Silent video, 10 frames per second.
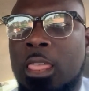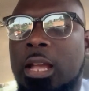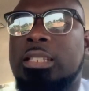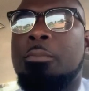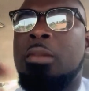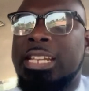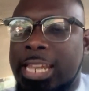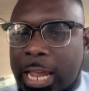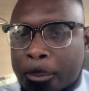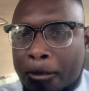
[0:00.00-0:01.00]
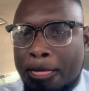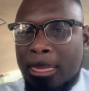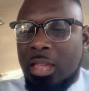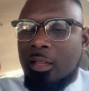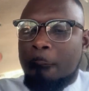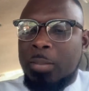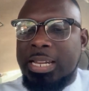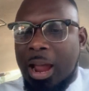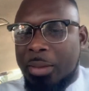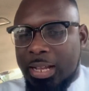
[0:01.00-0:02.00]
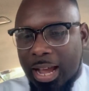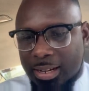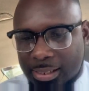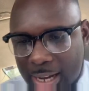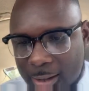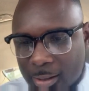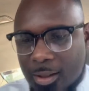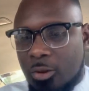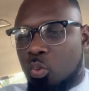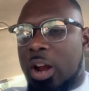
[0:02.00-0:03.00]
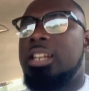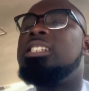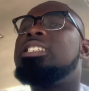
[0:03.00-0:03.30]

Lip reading: Intermediate, media me can say, when the